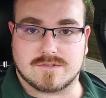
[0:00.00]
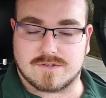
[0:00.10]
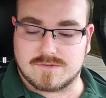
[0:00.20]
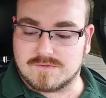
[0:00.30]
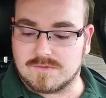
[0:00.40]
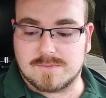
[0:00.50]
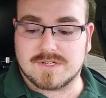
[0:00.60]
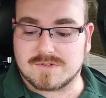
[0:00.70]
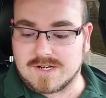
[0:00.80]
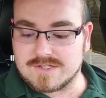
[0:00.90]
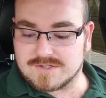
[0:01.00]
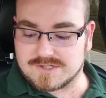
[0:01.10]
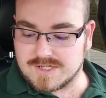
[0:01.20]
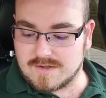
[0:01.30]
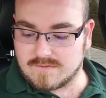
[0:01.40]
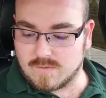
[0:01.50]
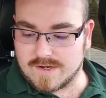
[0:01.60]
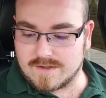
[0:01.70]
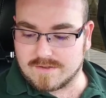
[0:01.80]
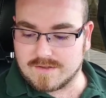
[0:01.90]
you familiarize yourself
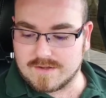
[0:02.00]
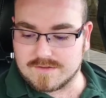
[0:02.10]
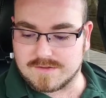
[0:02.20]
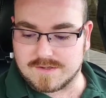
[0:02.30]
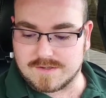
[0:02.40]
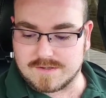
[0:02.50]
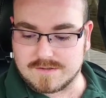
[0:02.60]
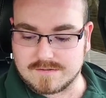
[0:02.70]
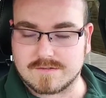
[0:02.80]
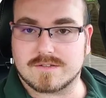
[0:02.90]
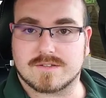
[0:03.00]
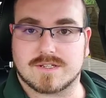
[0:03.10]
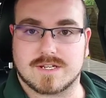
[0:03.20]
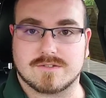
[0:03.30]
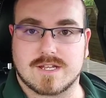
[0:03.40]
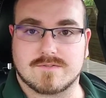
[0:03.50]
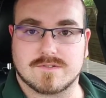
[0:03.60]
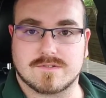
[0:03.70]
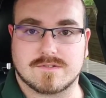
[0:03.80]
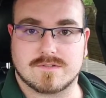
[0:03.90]
with the gear
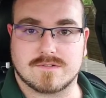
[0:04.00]
lever,